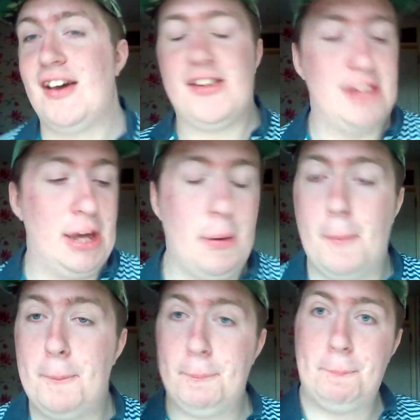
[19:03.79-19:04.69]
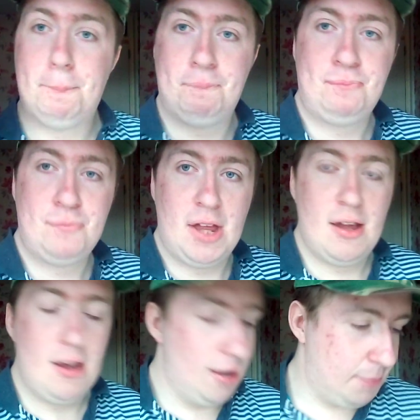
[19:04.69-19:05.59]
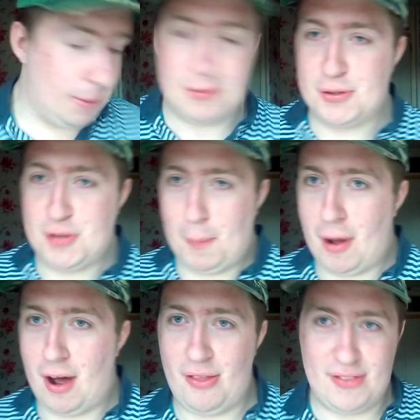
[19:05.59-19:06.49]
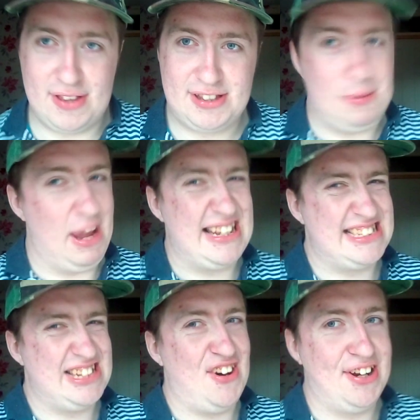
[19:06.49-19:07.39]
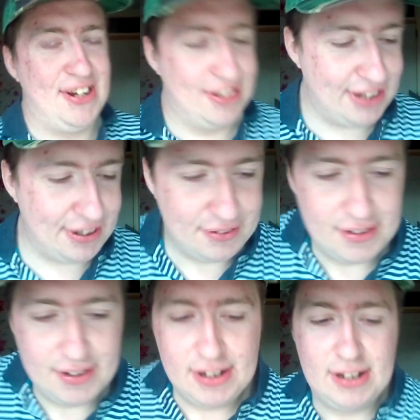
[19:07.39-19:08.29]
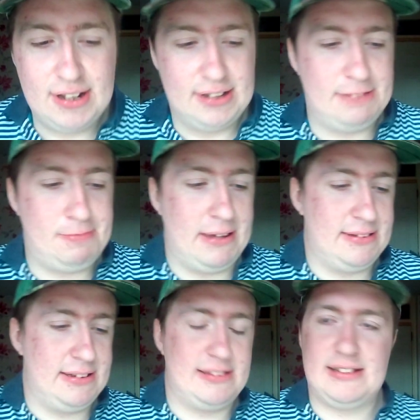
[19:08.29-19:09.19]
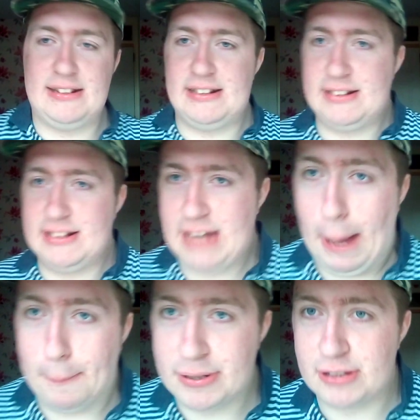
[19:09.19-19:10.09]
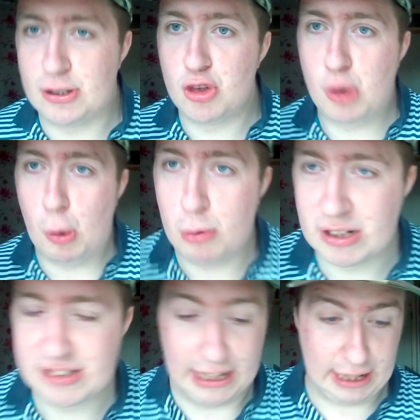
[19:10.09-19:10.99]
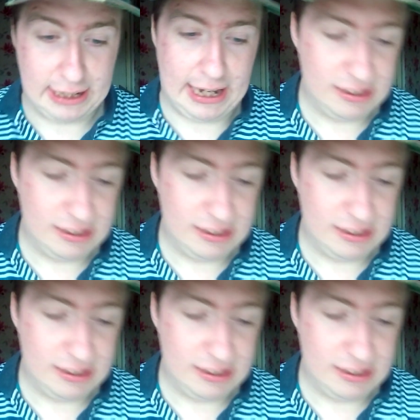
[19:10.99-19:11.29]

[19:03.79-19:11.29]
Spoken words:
So, probably do a two-parter, but this could be exciting. So, the caption said, do not stack, okay?